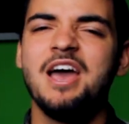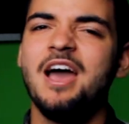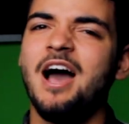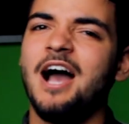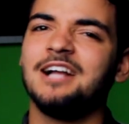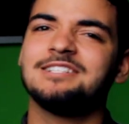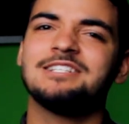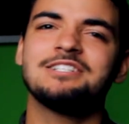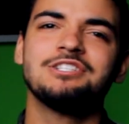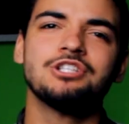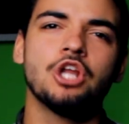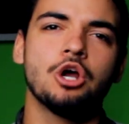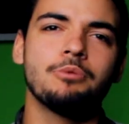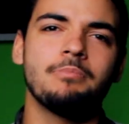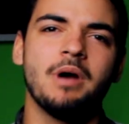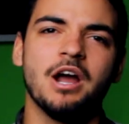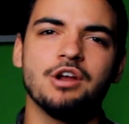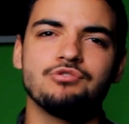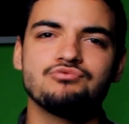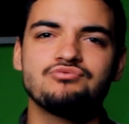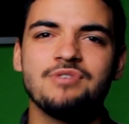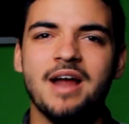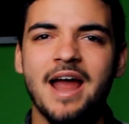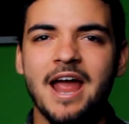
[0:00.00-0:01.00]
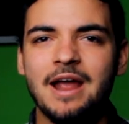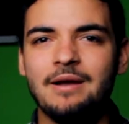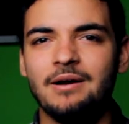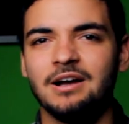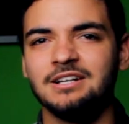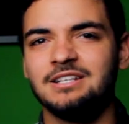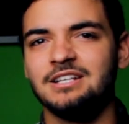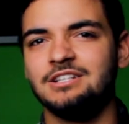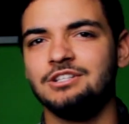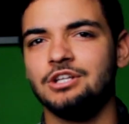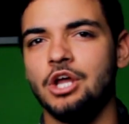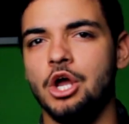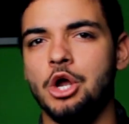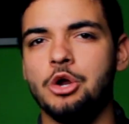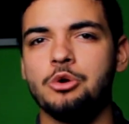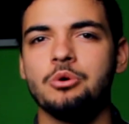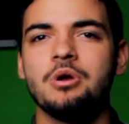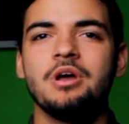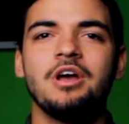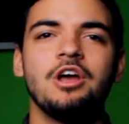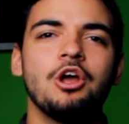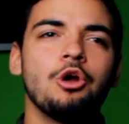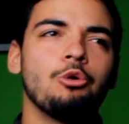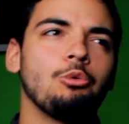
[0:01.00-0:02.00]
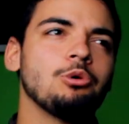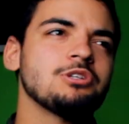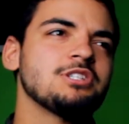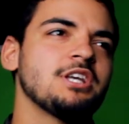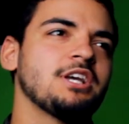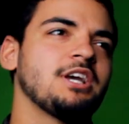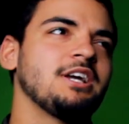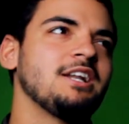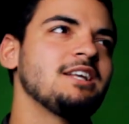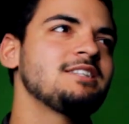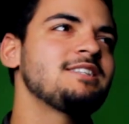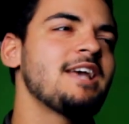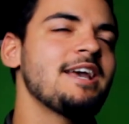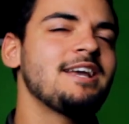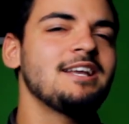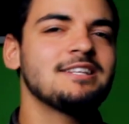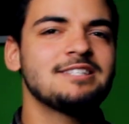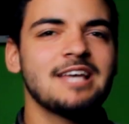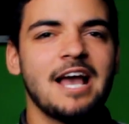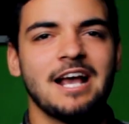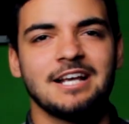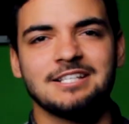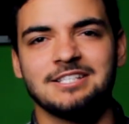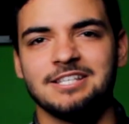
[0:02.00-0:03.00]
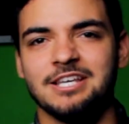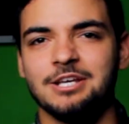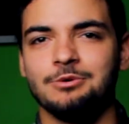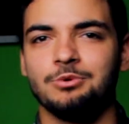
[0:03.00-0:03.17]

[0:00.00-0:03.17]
I didn't know my route. I didn't know, was I going to take a taxi?